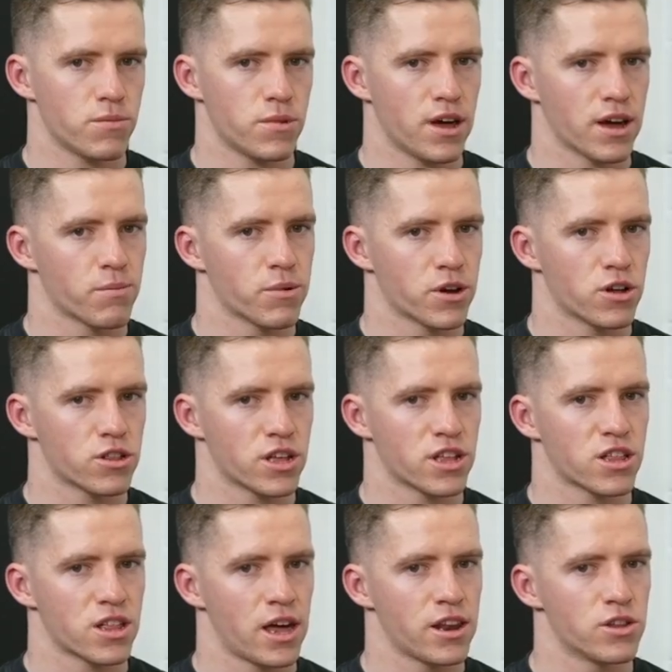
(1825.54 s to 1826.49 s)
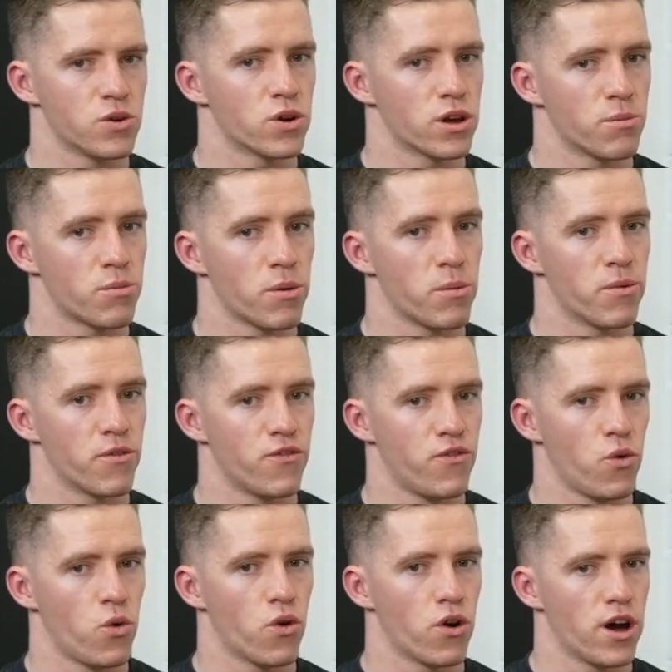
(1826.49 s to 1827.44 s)
like because i started doing it probably
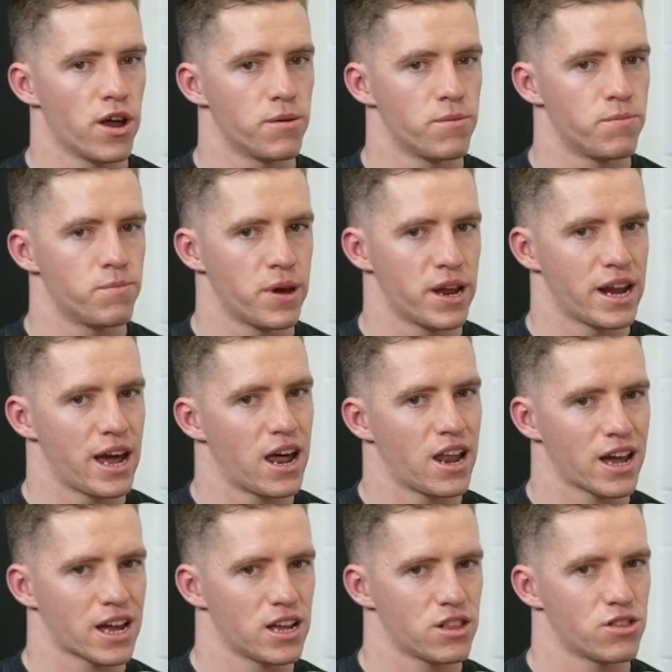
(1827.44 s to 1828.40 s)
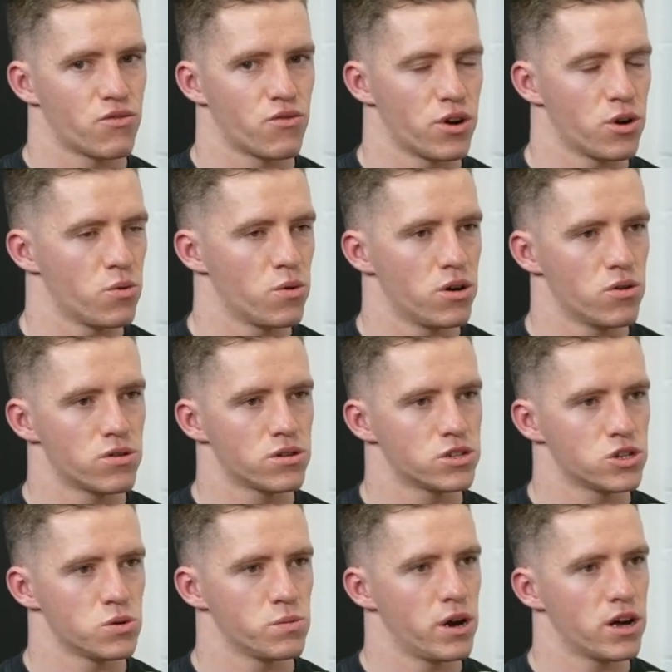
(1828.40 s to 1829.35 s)
before i'd been out like in the real world
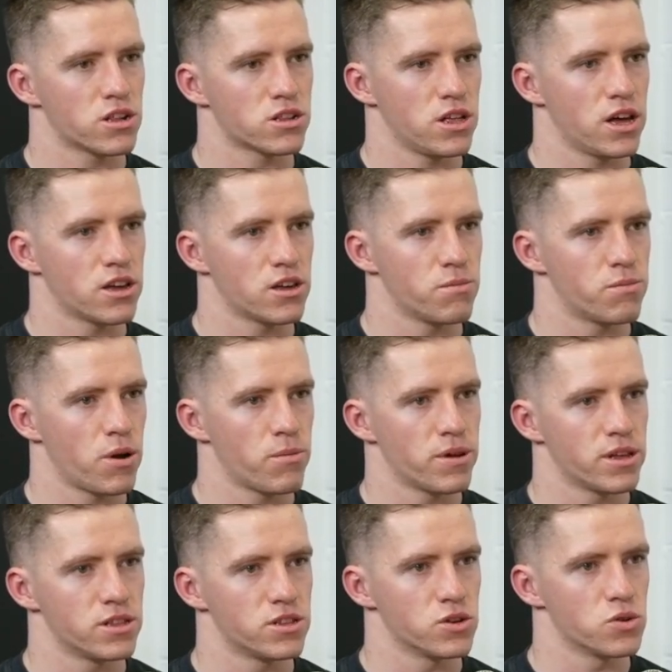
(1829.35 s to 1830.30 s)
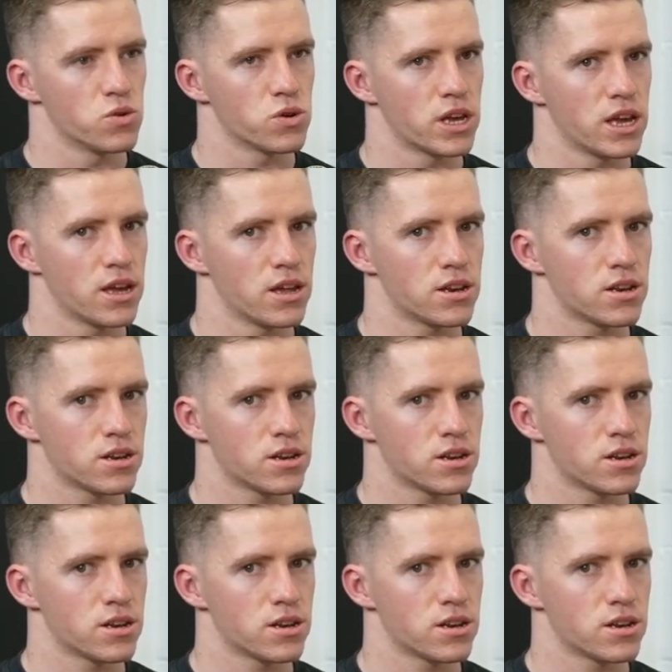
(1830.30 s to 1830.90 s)
too much like you probably do get